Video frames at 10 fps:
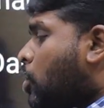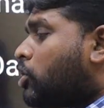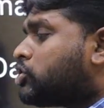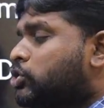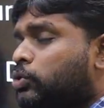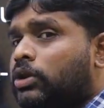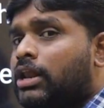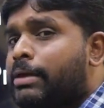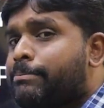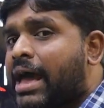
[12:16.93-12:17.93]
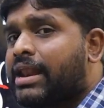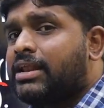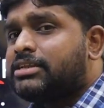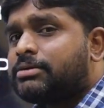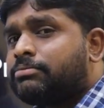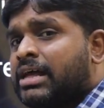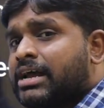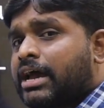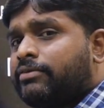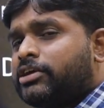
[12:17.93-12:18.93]
Gauss's rule, parallelism,
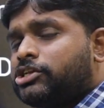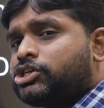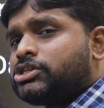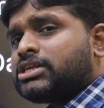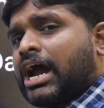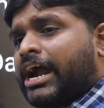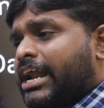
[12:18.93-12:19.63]
convergence,